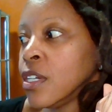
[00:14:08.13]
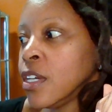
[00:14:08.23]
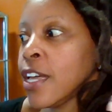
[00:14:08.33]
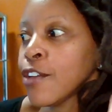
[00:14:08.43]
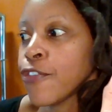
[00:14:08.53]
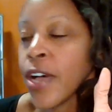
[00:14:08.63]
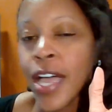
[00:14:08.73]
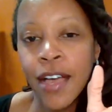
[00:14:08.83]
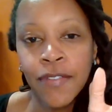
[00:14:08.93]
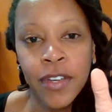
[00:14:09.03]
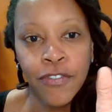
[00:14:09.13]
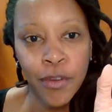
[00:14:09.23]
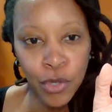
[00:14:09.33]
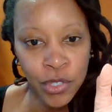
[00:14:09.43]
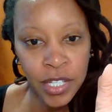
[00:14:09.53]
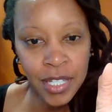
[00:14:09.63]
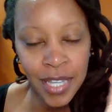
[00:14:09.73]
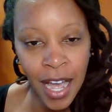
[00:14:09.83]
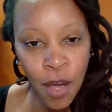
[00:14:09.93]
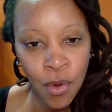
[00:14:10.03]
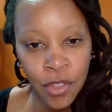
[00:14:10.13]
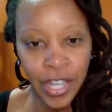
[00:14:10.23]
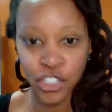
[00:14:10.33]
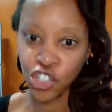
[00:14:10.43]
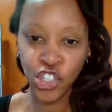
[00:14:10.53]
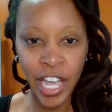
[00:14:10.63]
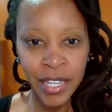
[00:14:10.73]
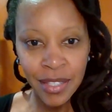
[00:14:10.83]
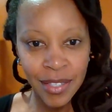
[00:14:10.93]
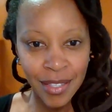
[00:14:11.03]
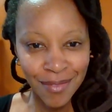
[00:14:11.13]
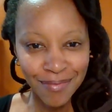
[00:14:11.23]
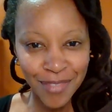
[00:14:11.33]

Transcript: If I'm using a towel that sheds,